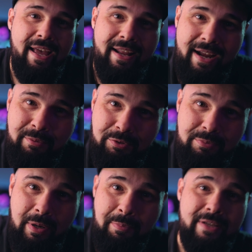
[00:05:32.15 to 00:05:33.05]
and I will
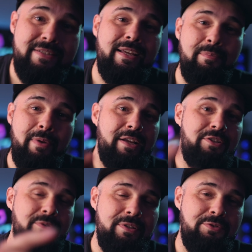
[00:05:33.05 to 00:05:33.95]
do my best to get back
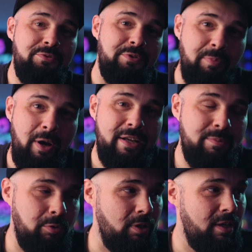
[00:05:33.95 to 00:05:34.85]
to you as soon as
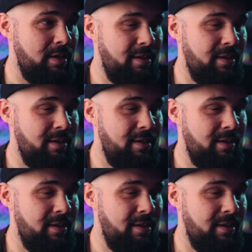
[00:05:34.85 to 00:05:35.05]
possible.